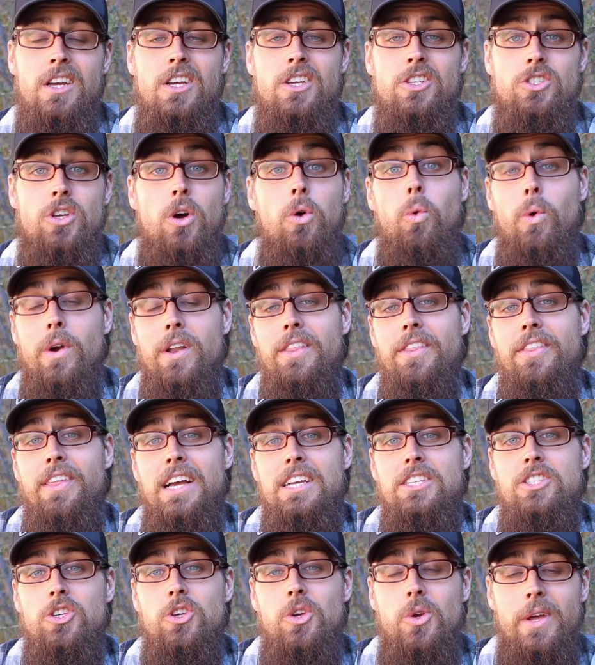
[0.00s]
So one of the
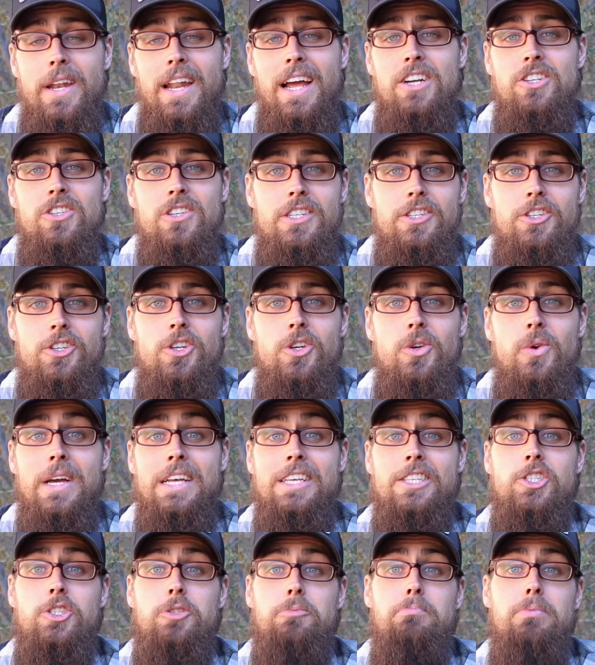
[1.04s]
things that you can actually do is
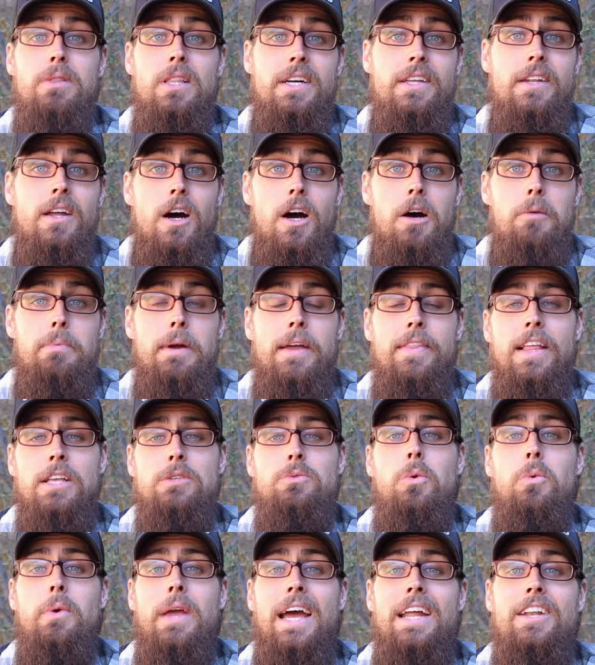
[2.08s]
split up, and that's
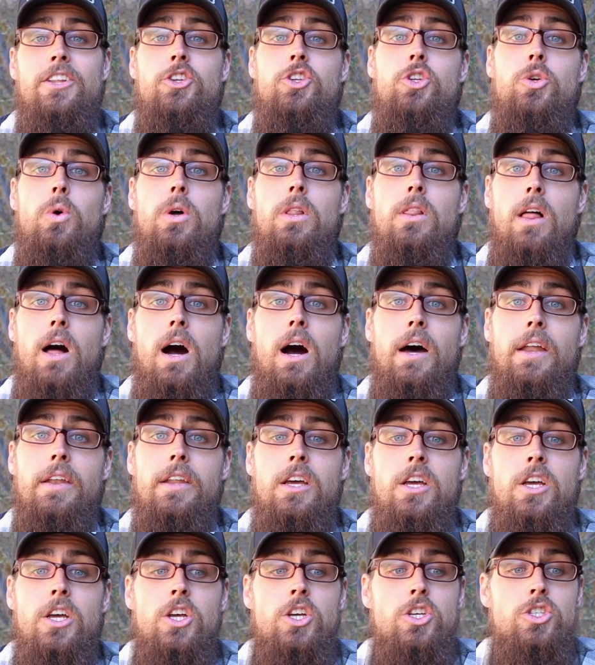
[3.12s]
what we had to do a lot.
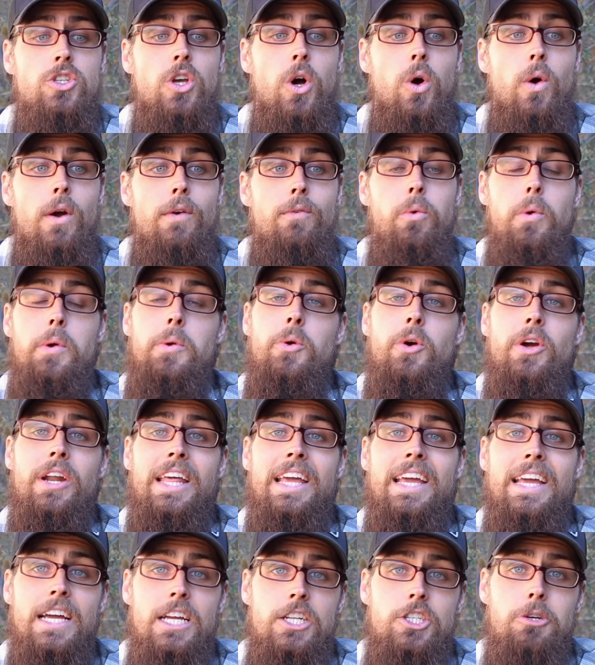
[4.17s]
So if we were going to
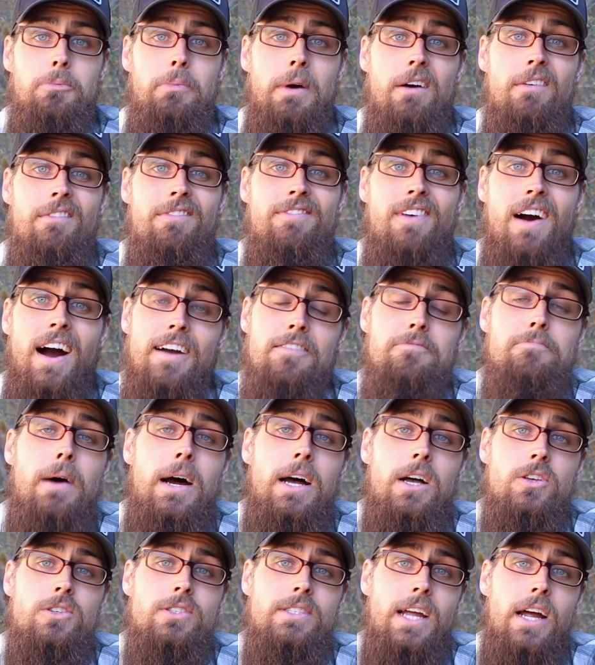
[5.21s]
hitch about 5
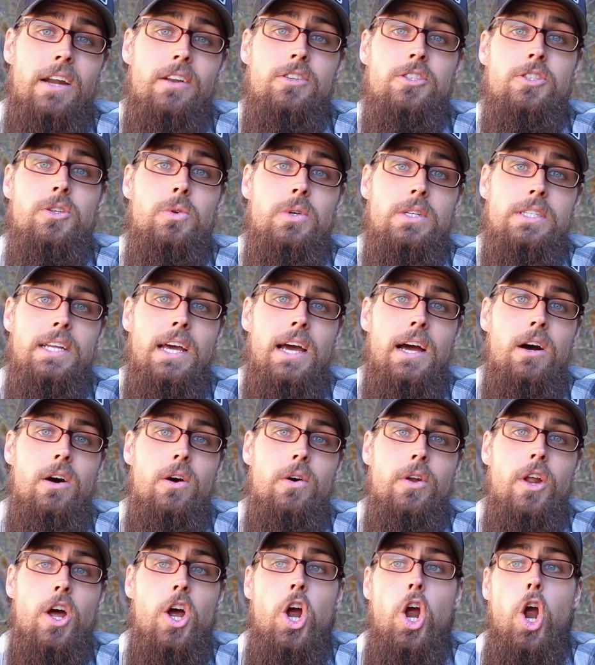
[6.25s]
miles down into a
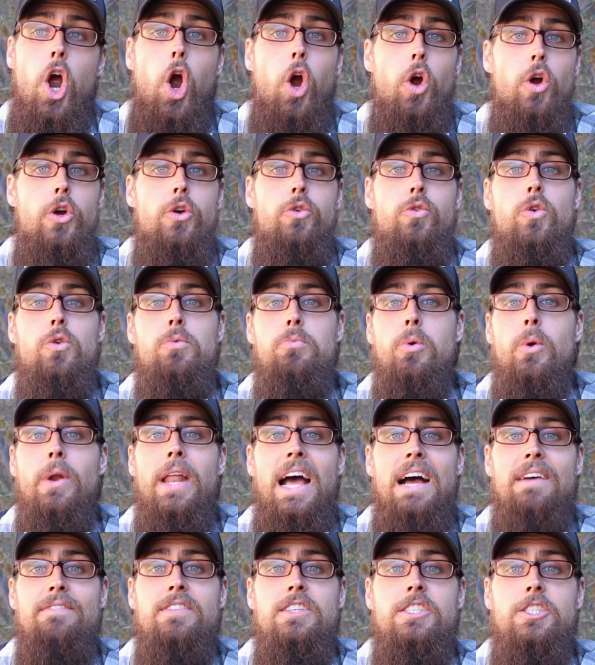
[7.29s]
town, our group would
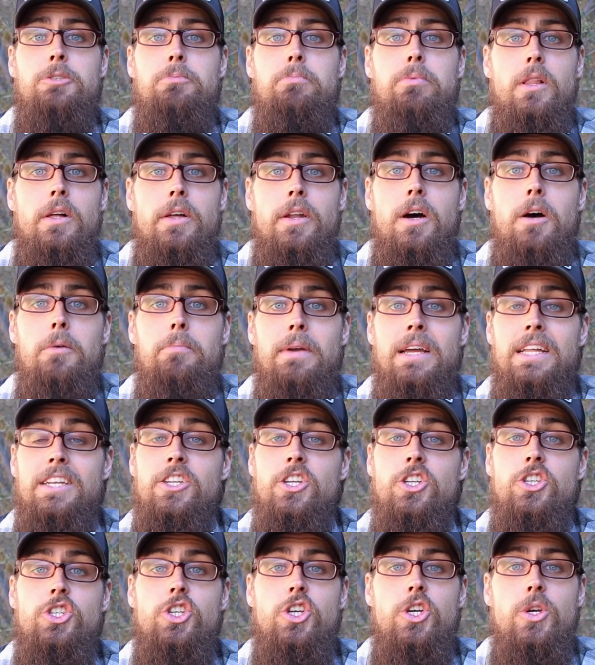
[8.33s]
have to split up
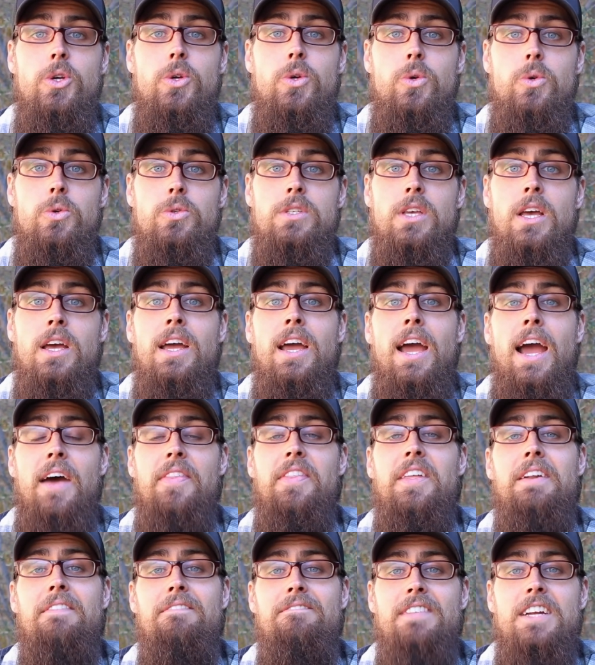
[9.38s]
into twos, and
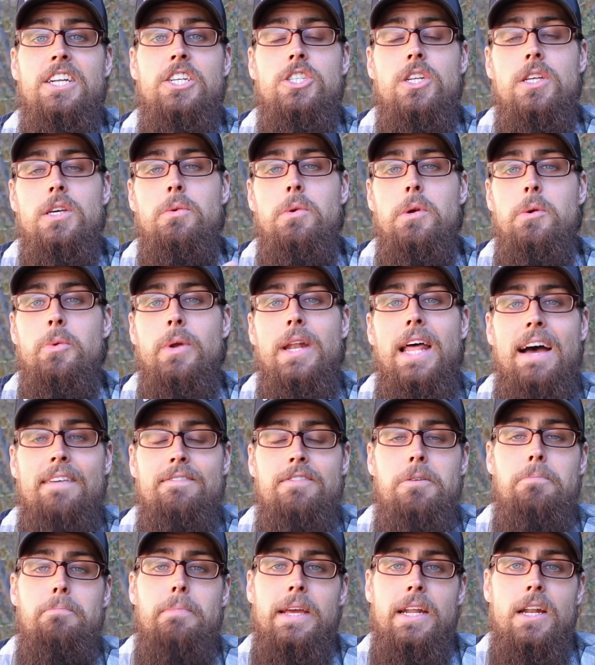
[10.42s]
then eventually we would have
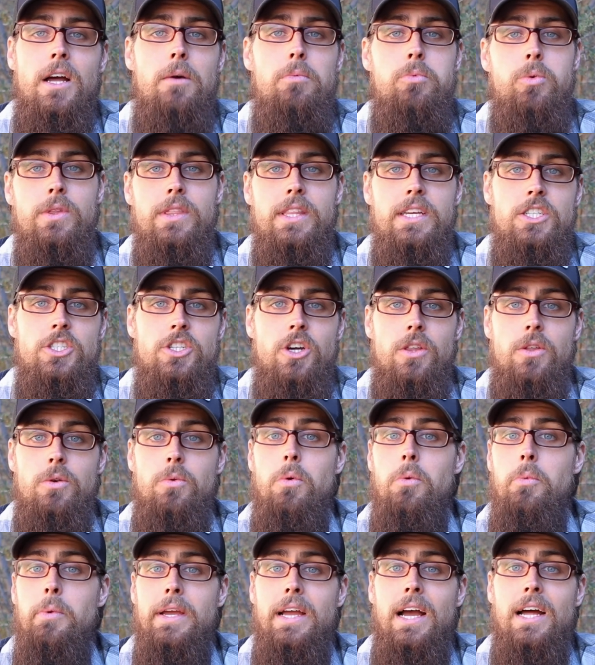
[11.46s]
to meet up with each other
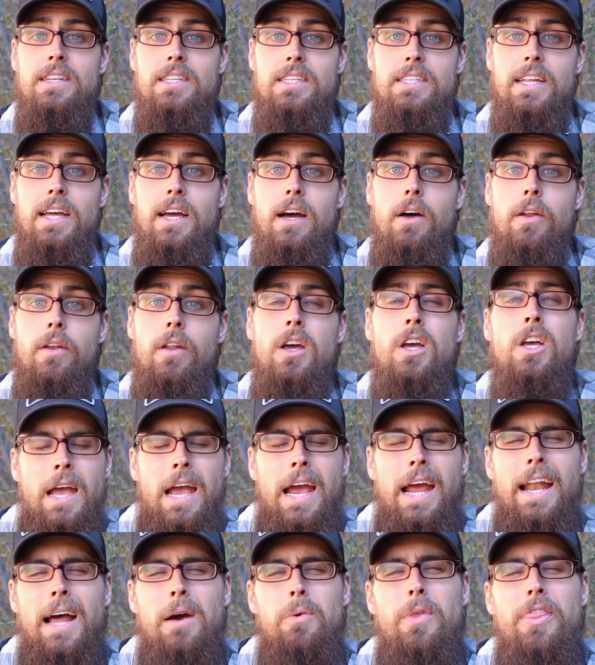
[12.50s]
when we got to town.
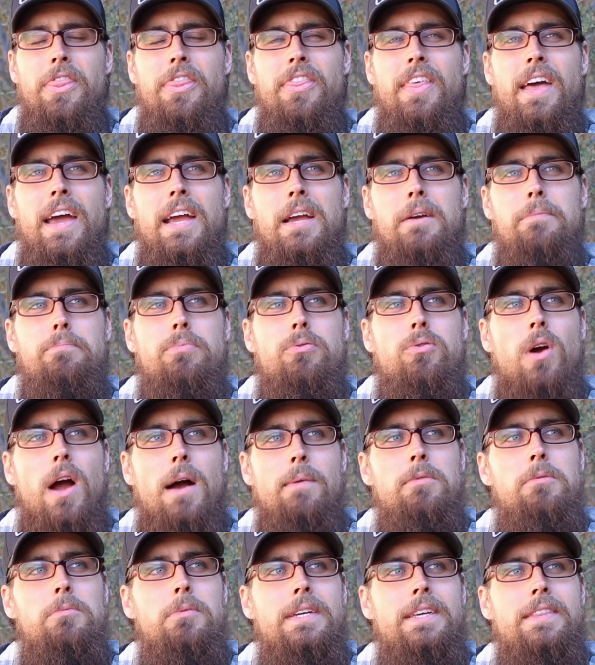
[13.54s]
And I would think
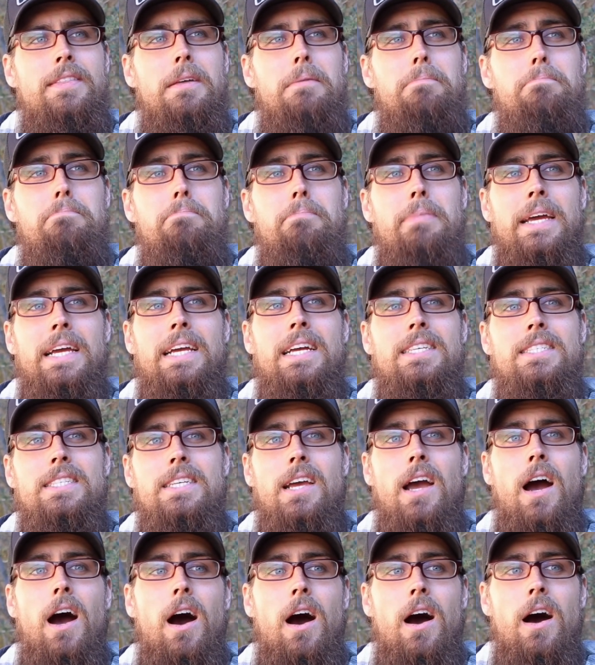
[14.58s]
probably the biggest
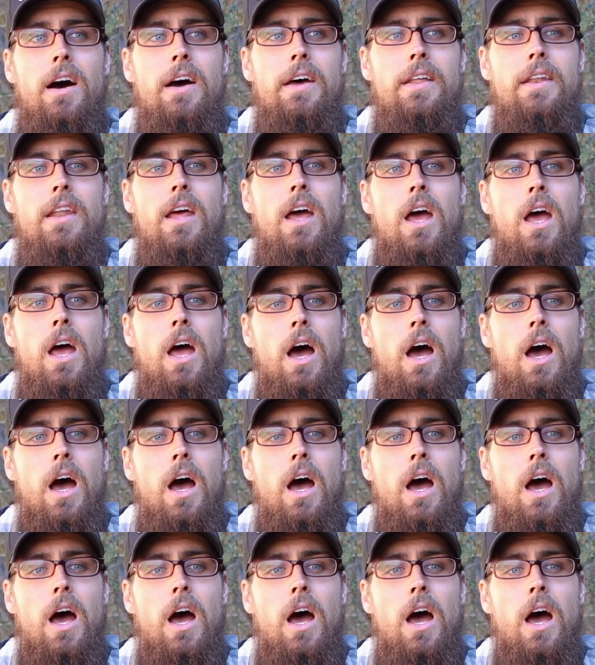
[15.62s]
con